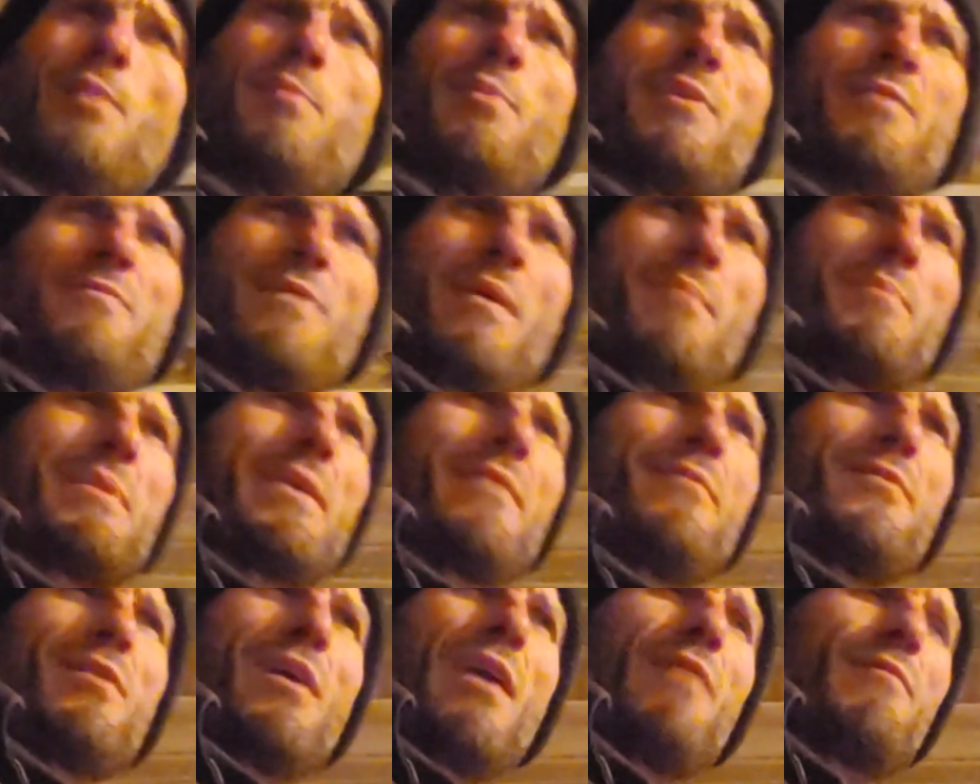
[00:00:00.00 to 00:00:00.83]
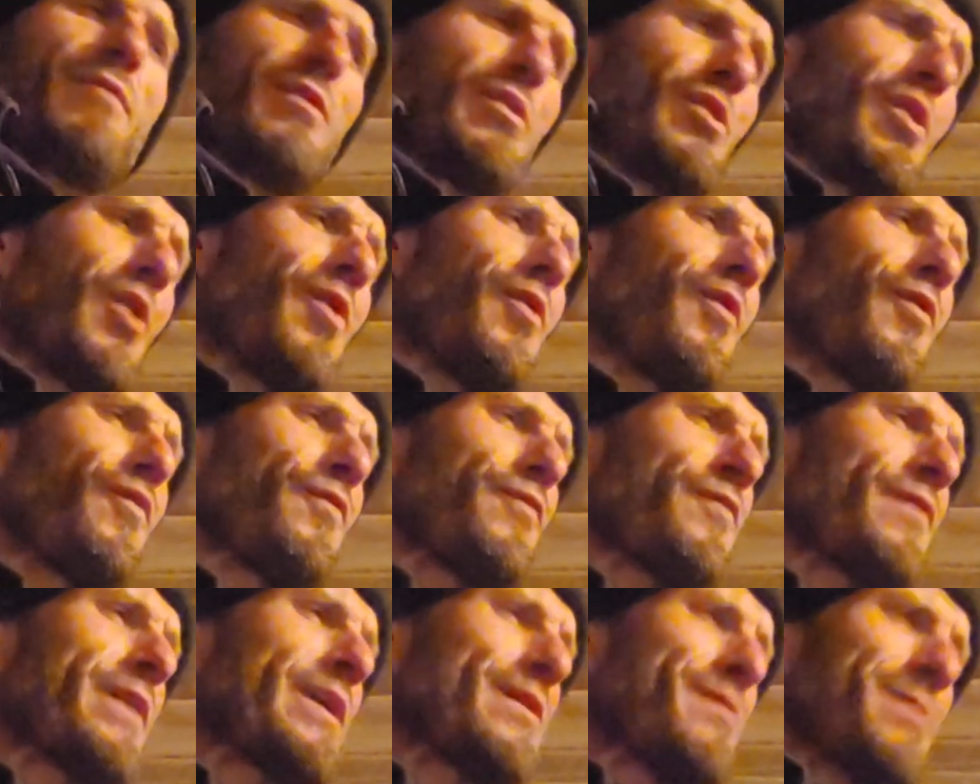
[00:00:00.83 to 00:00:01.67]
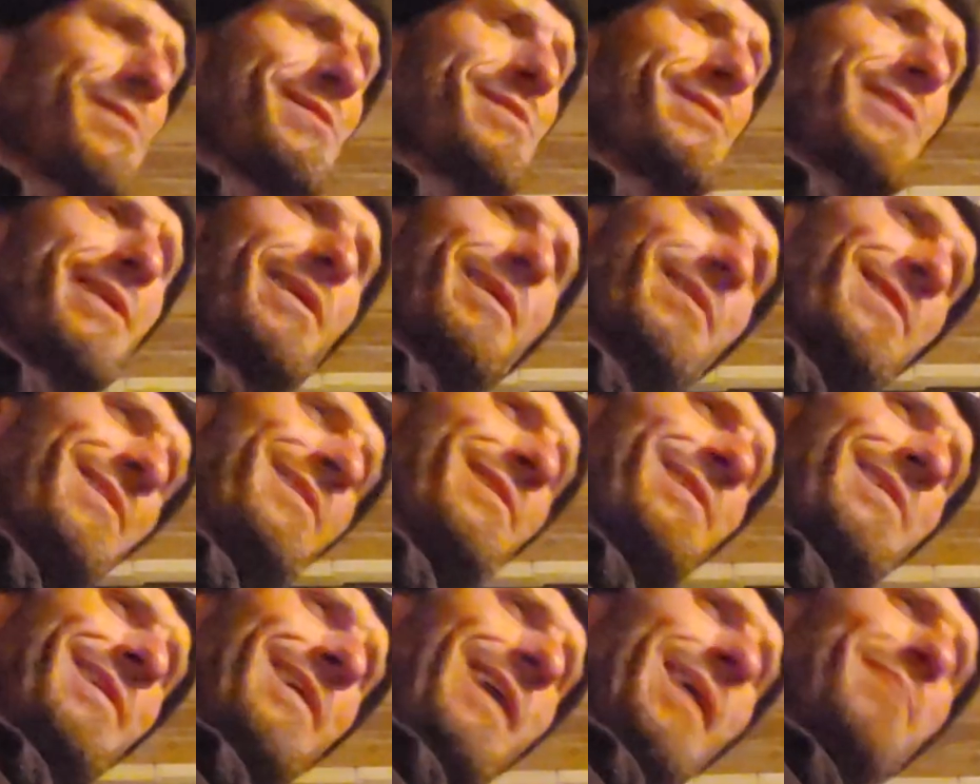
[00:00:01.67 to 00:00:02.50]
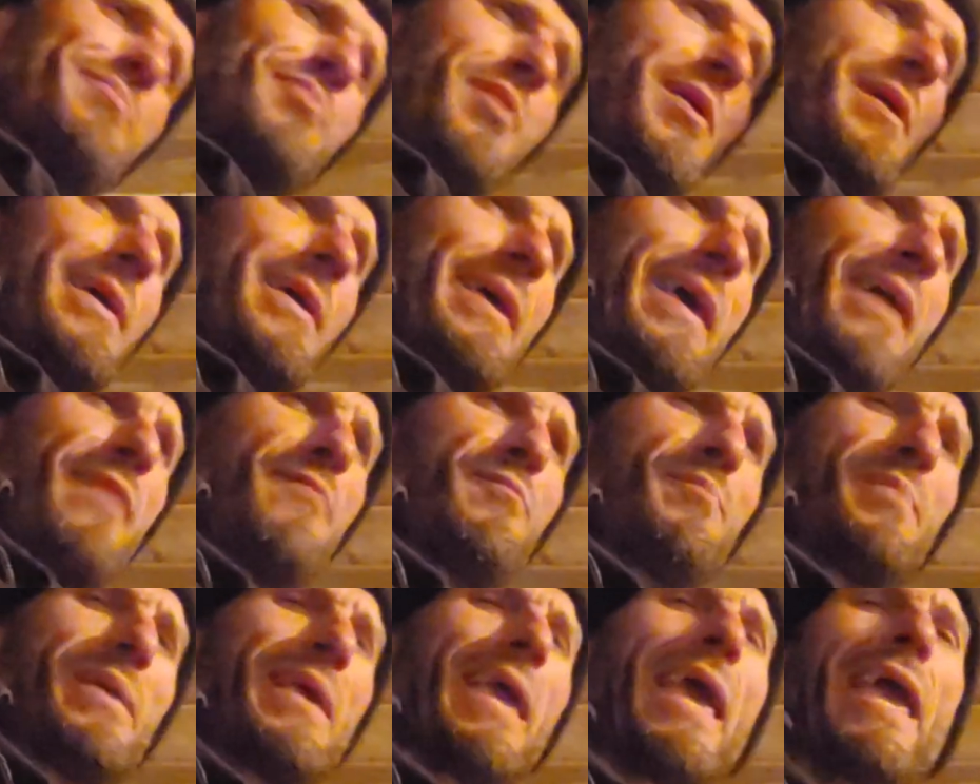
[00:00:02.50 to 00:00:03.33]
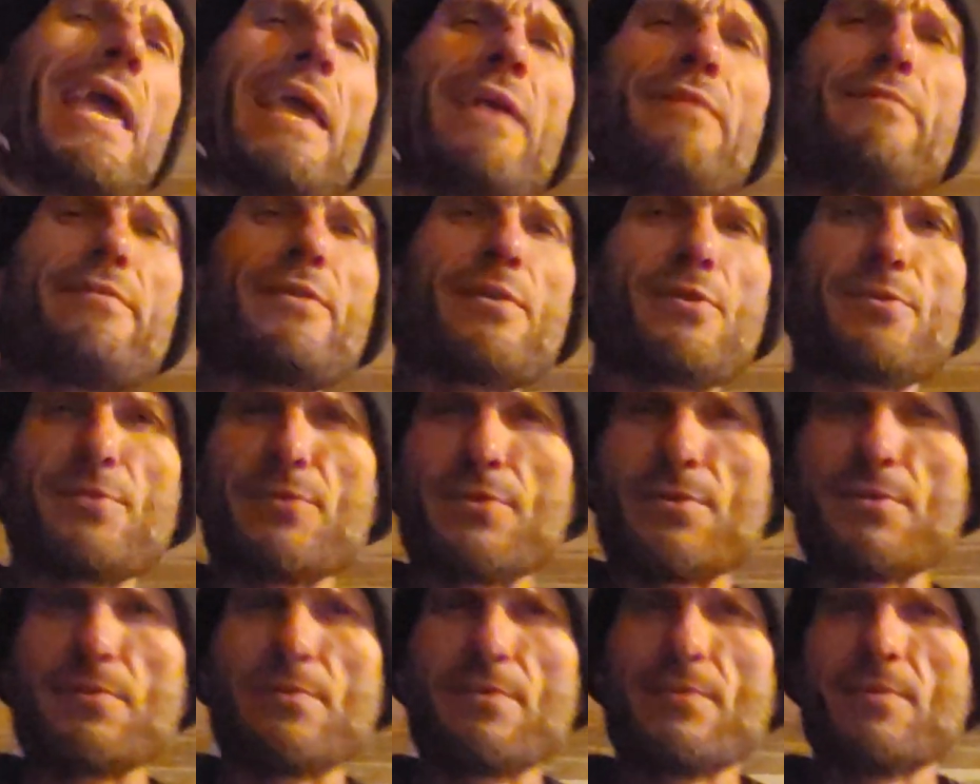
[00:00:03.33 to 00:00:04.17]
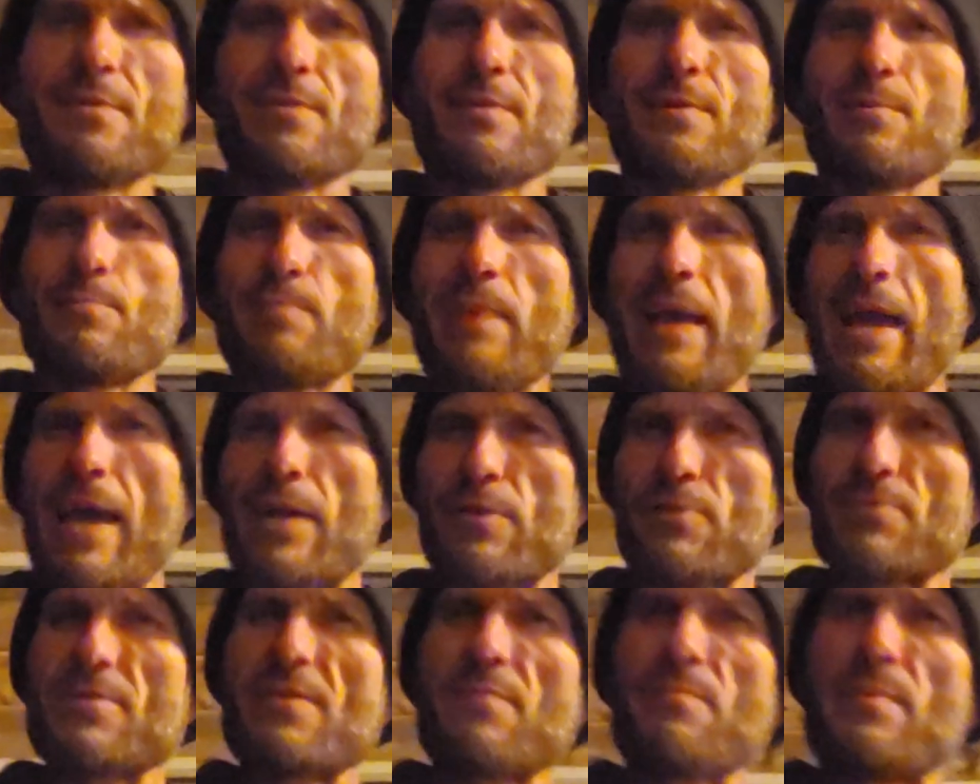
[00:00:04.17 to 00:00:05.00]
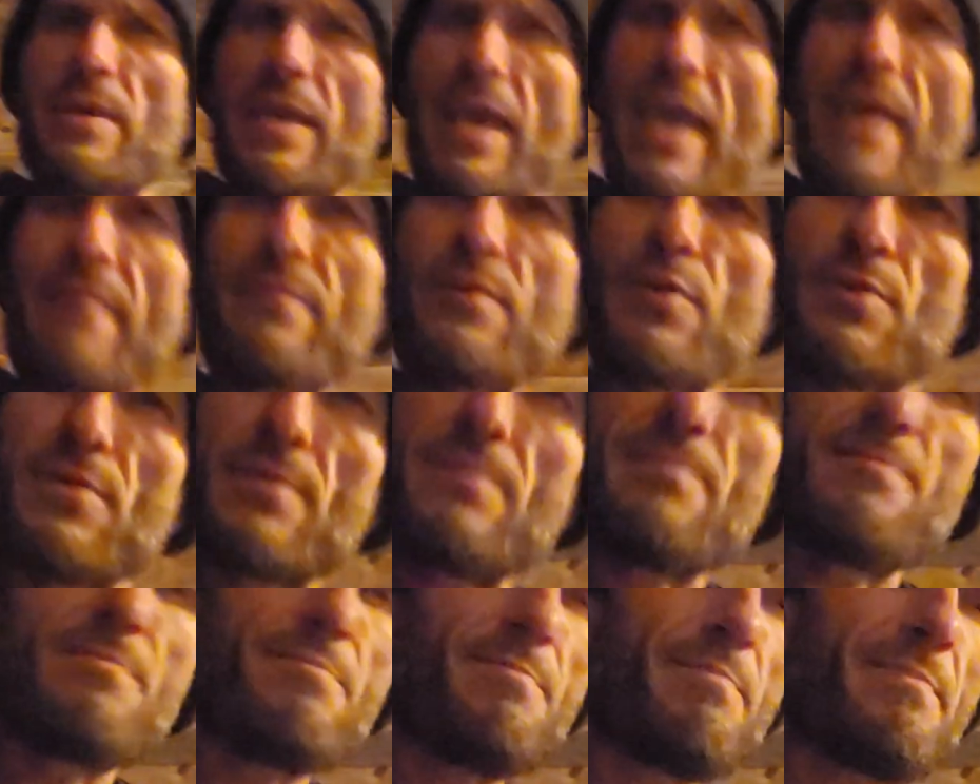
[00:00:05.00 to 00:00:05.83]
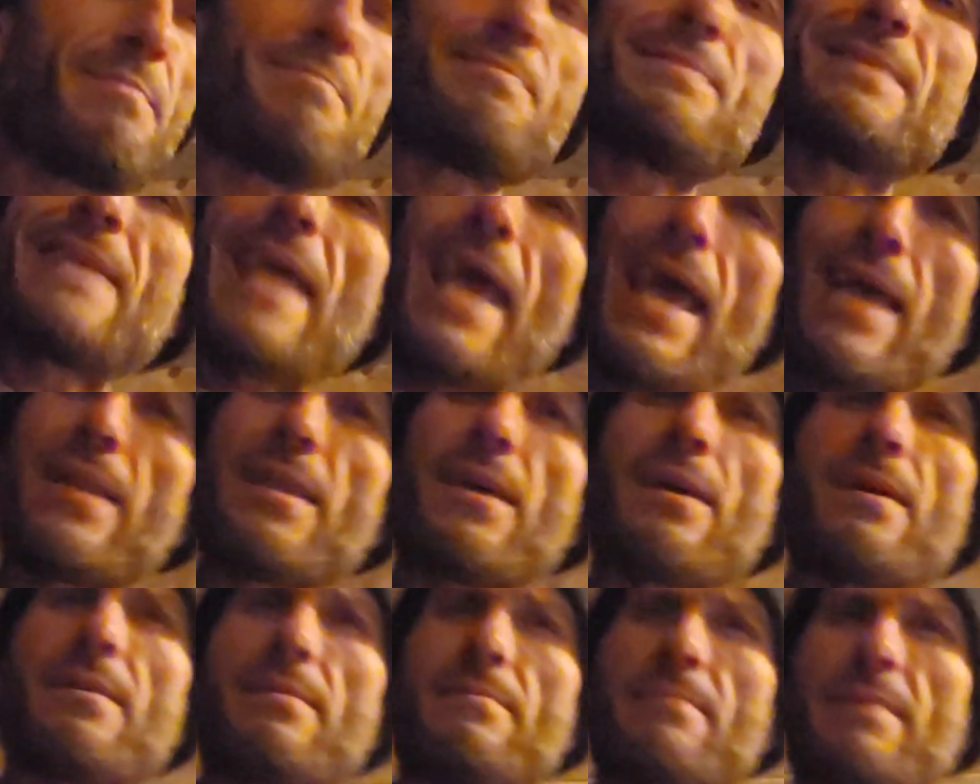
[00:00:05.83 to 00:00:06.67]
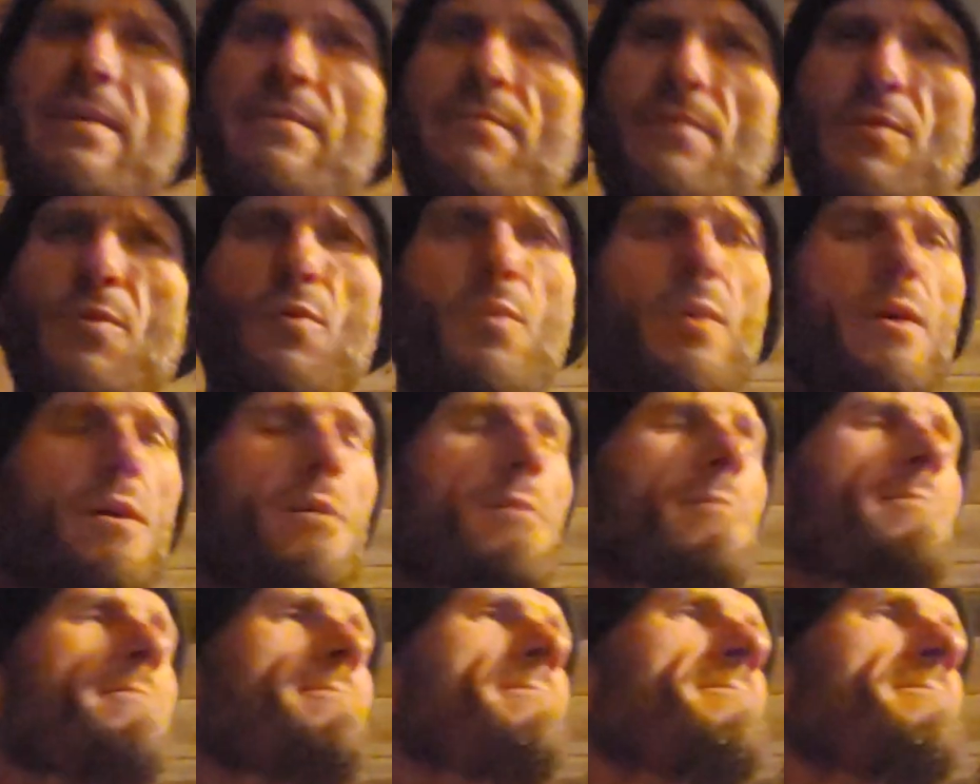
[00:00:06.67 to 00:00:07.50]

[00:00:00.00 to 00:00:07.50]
But if I'm giving off a low frequency, I probably have behaviors, patterns of behavior, data, if you will,